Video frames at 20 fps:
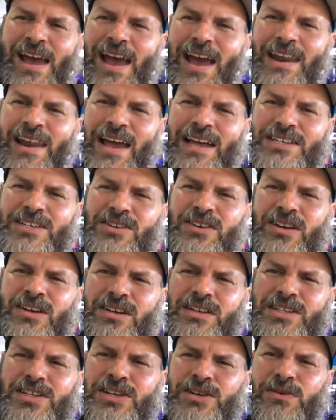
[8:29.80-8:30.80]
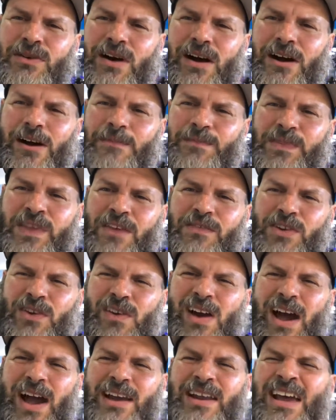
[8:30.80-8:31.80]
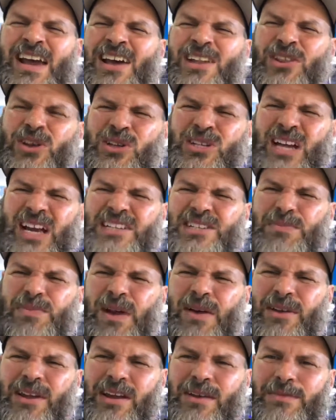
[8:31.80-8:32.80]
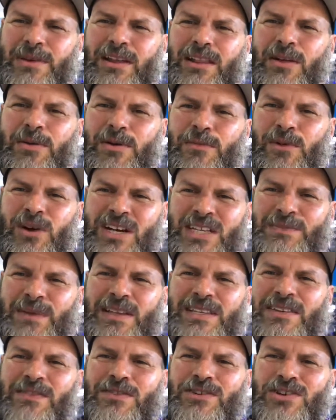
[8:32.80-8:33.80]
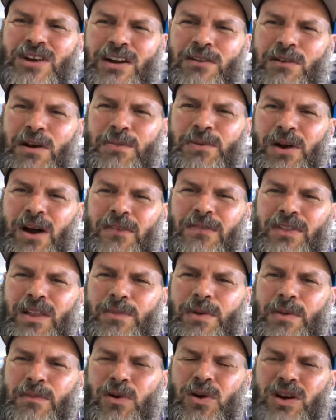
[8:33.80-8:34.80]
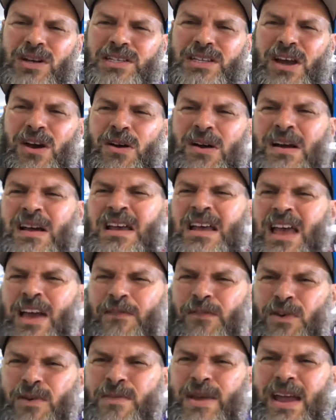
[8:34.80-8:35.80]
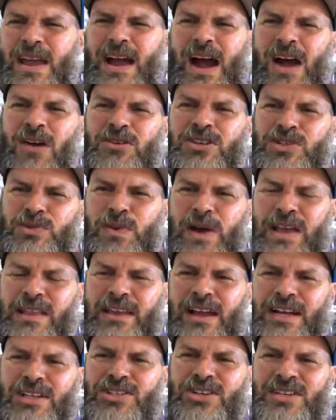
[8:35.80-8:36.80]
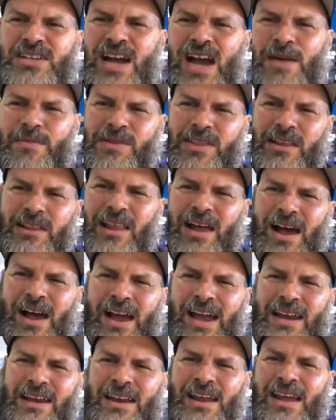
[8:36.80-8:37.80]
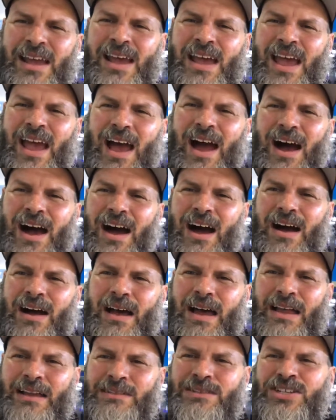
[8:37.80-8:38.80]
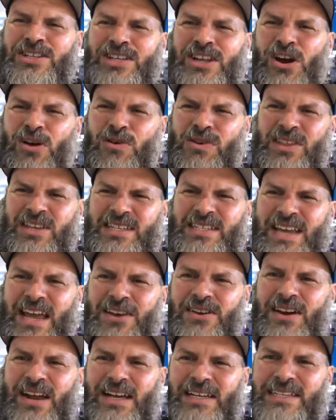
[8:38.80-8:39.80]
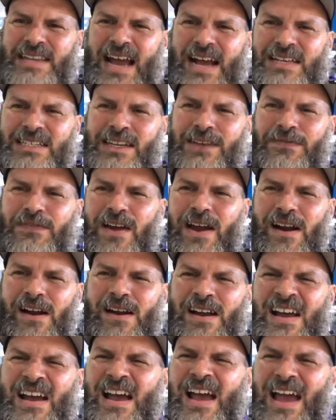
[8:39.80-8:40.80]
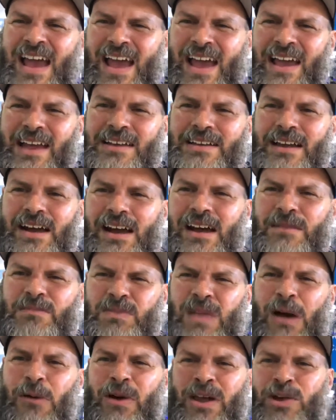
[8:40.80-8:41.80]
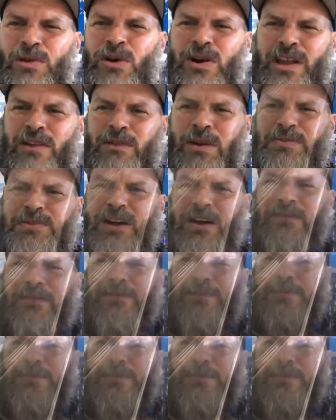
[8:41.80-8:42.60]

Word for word: and ask you to give you a ride. Those guys are probably going to be a little bit more expensive and try to rip you off a little bit more. So if it were me, I would just wait the extra time in the line and just go with the standardized taxi fare, and that way you won't get ripped off.